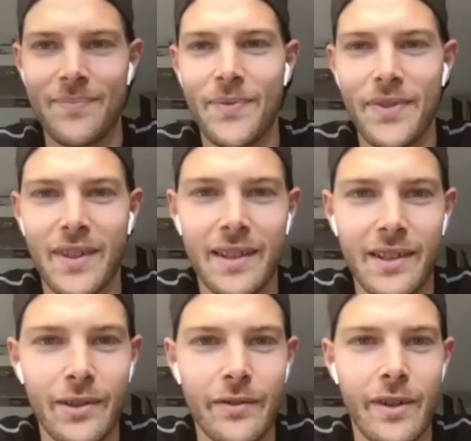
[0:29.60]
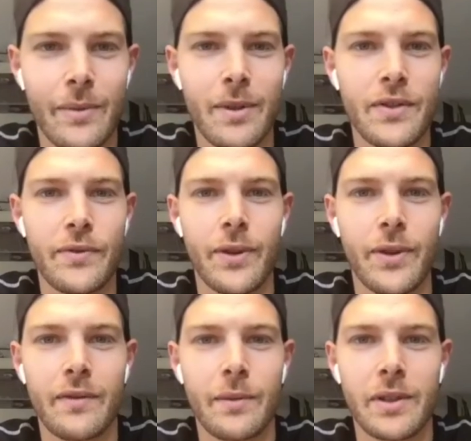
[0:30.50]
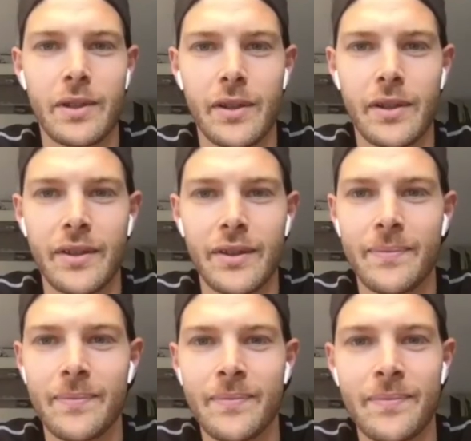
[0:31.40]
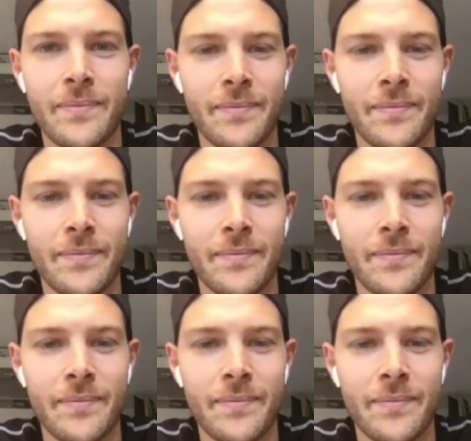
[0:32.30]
Thank you very much for having me, on us. Well,